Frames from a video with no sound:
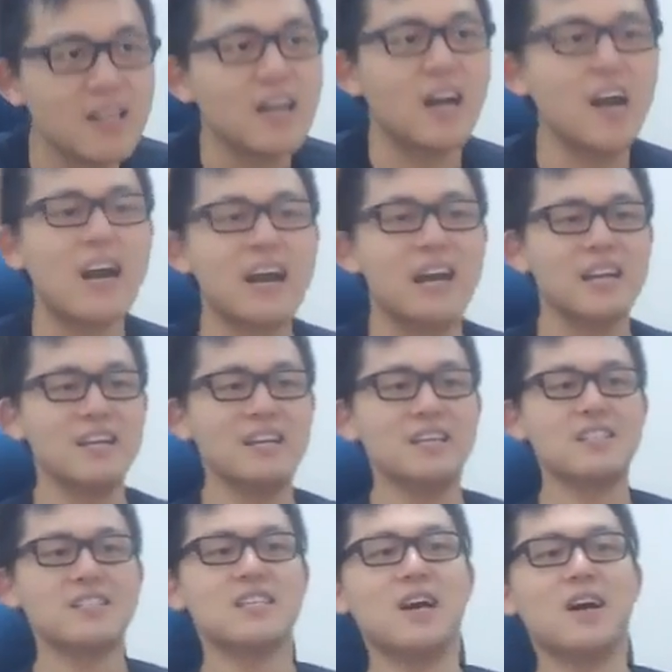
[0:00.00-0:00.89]
Alright,
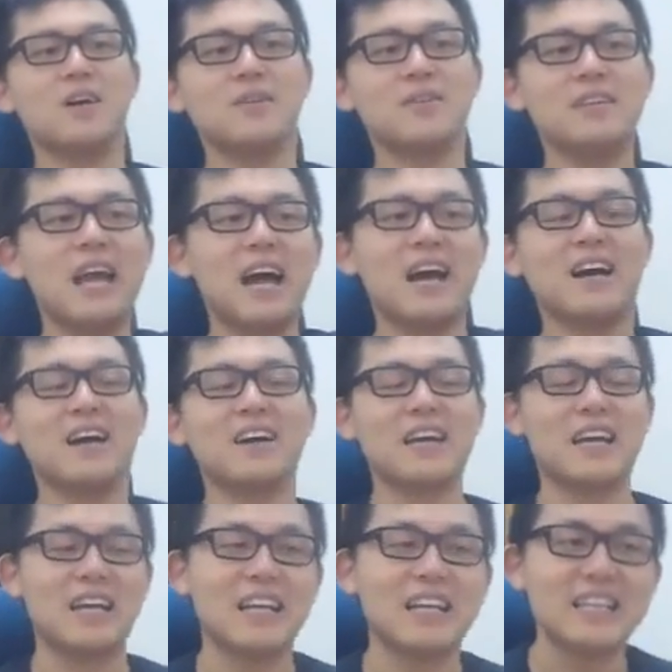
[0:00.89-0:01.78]
so yeah,
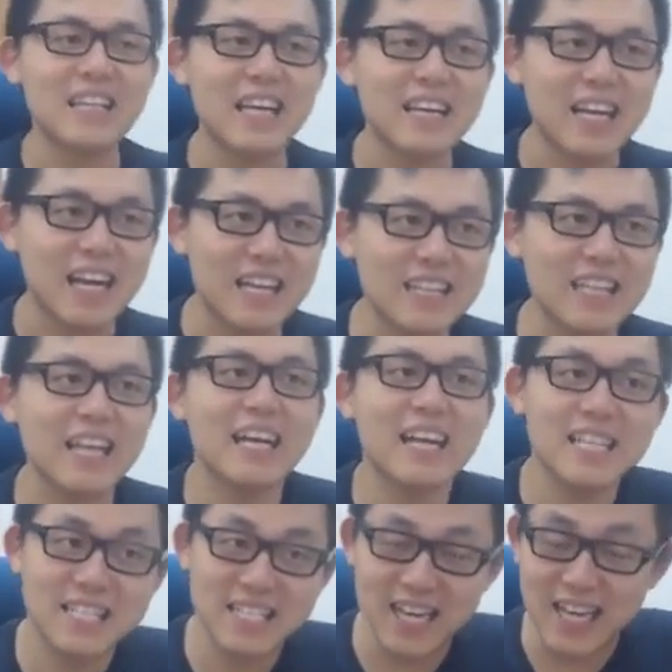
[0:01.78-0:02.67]
okay. Like
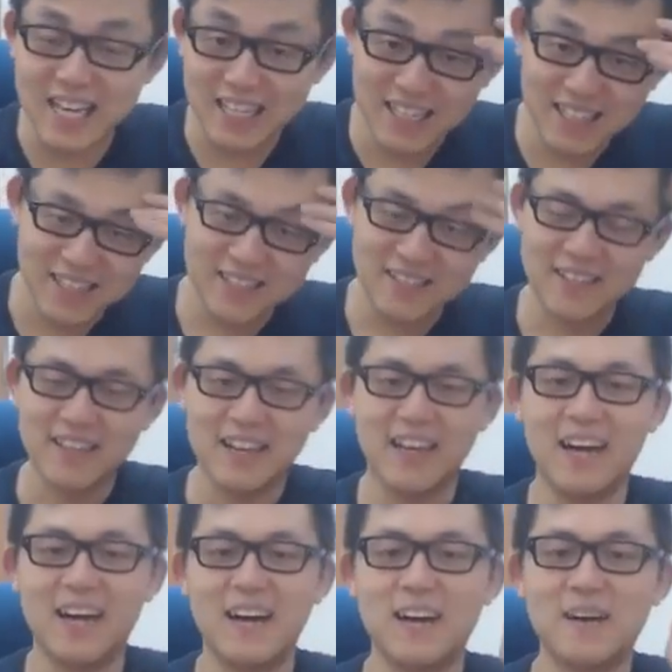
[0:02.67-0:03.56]
I said,
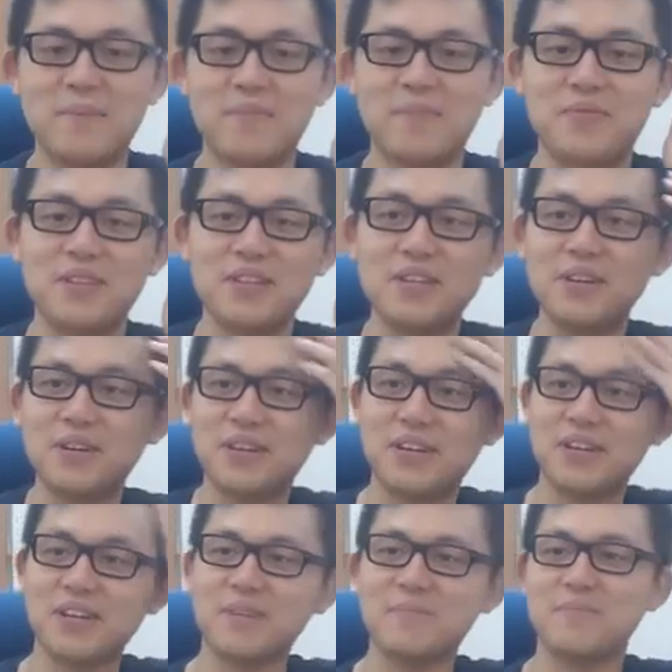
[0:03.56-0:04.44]
you
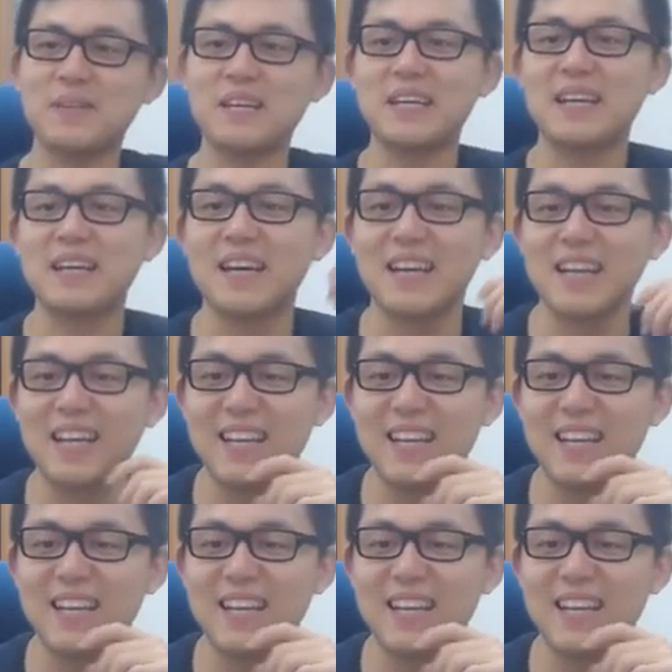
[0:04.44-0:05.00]
could be